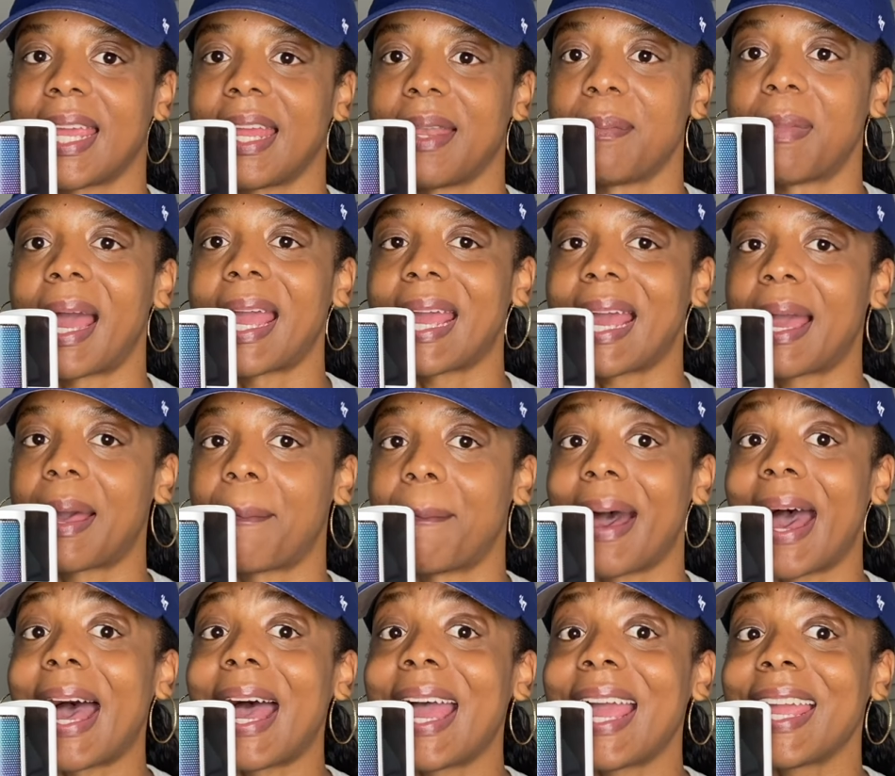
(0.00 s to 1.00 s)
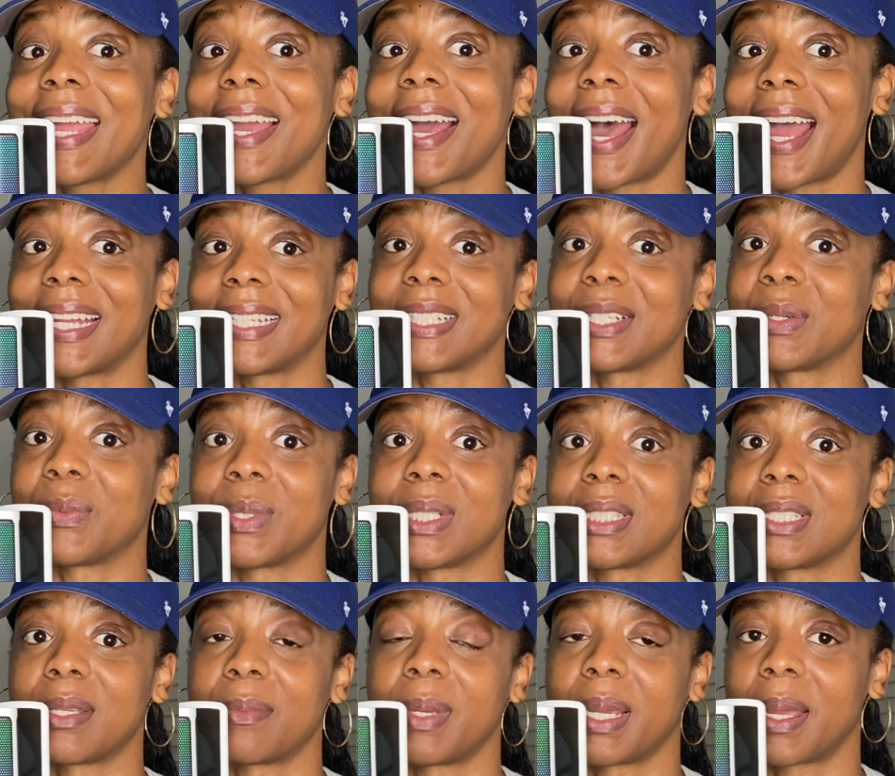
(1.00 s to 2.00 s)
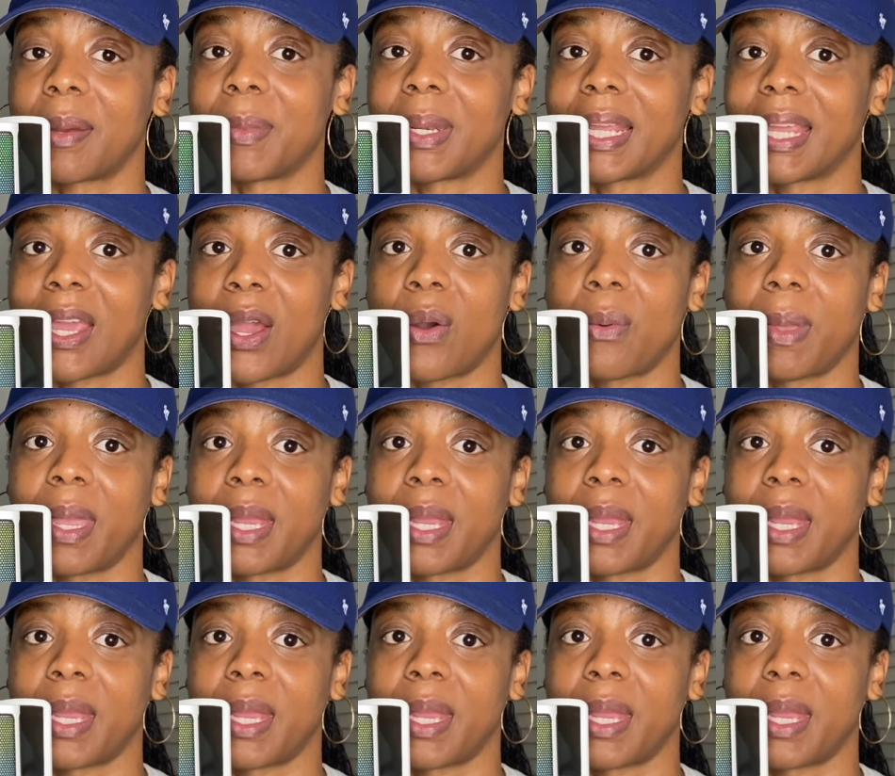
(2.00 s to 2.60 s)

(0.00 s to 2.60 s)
And my my idea was to become an account